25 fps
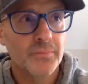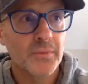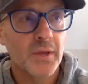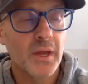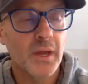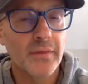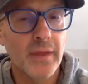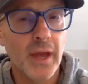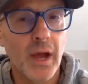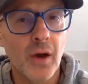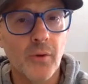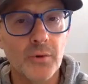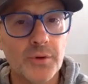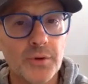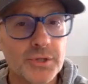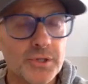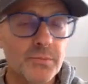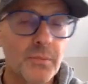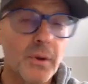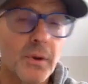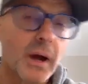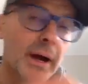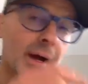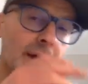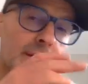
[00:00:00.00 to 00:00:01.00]
And that was
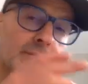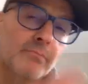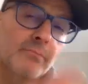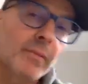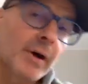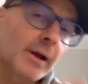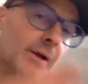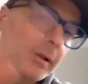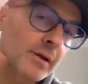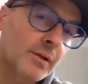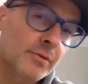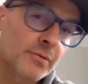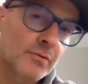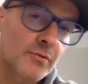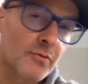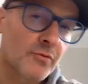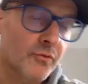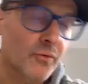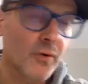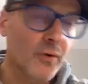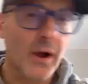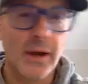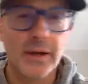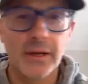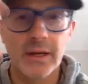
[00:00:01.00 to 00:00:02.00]
my Monday through
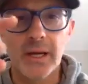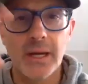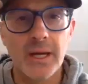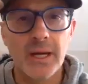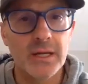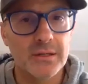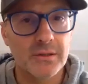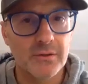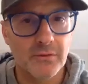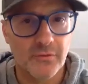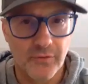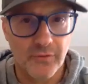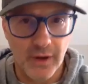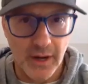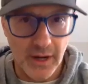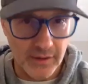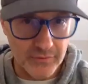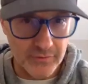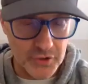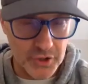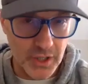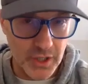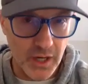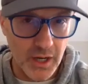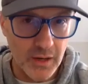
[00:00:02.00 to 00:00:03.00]
Friday, 8 to 5
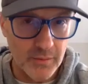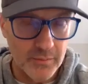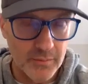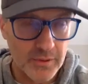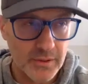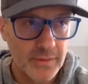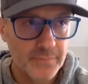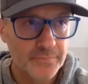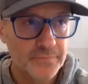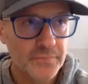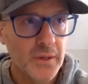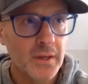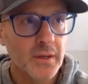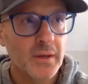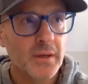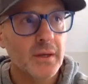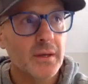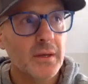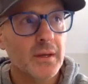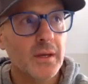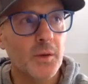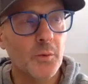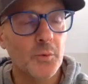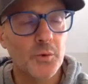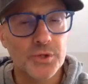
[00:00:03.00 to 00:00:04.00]
job.
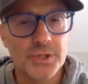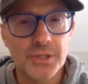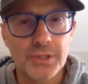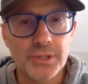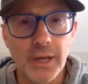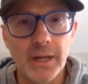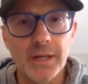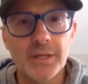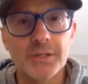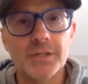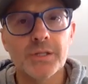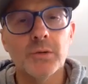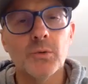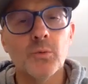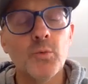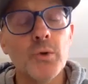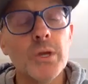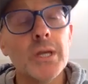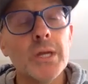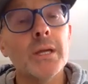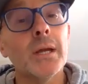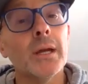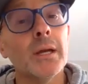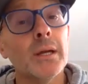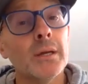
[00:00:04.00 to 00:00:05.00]
It was nights and
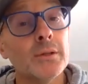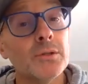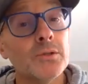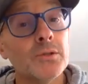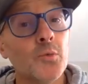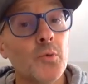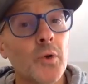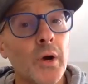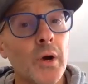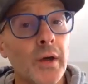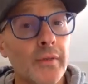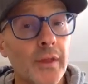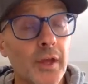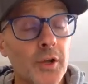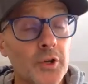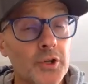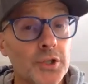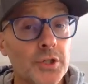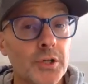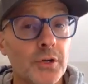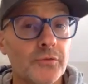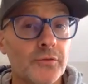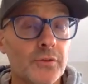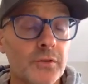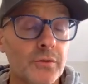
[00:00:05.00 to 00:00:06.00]
weekends when that
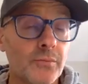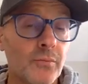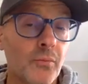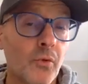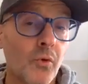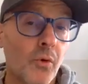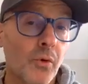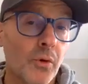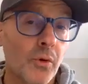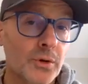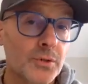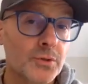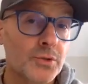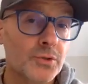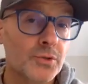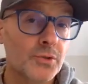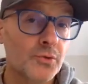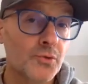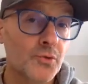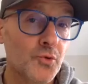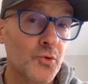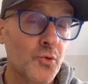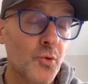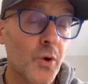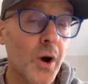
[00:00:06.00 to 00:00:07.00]
shifted more
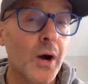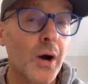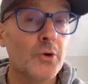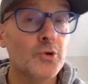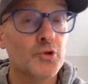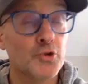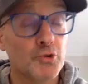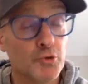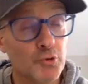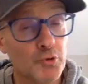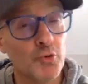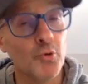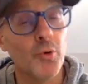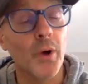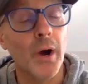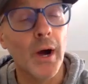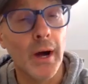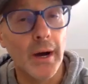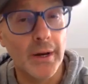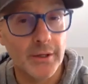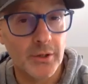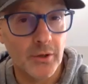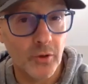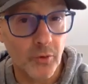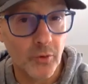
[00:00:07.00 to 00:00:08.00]
to true
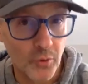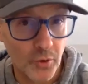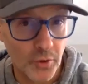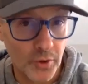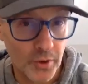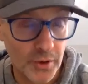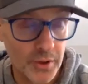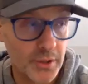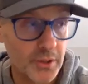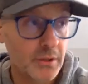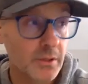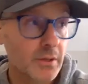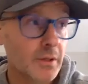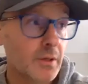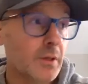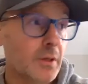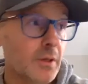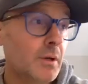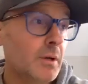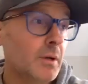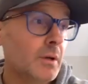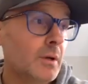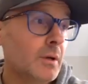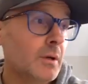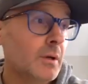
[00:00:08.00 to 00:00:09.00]
on-air work
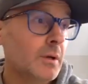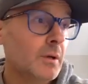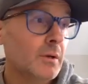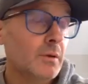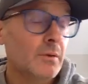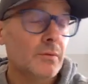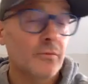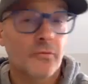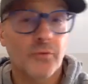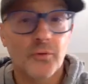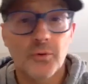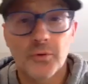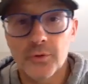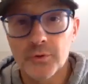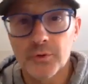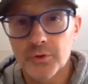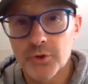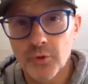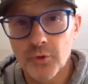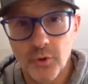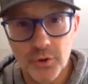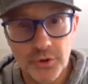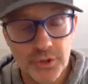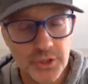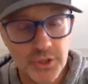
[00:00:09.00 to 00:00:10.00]
for
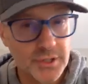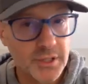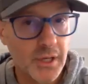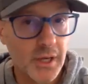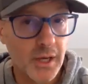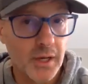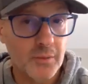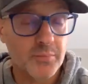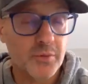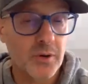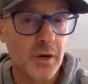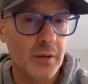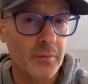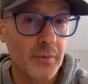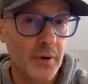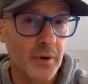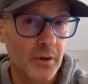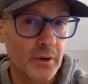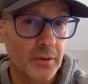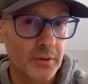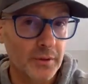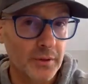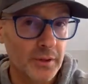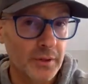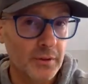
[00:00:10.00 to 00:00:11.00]
Georgia Tech,
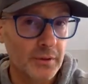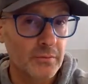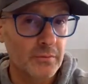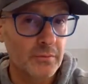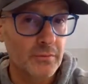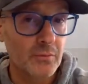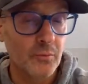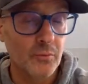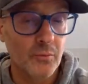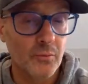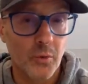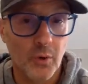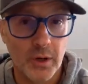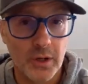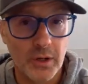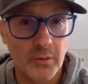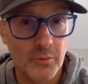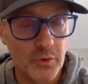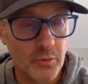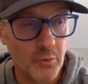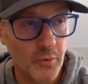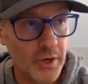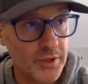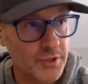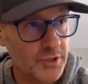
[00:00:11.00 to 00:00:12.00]
primarily working
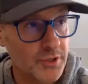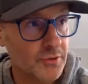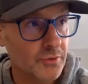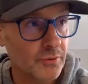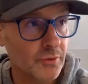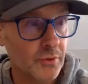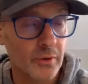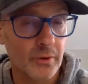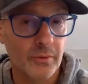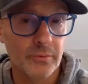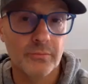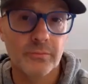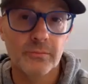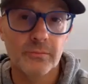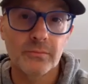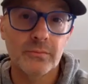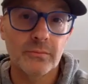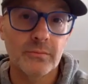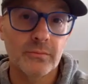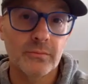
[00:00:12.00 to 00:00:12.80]
with West Durham,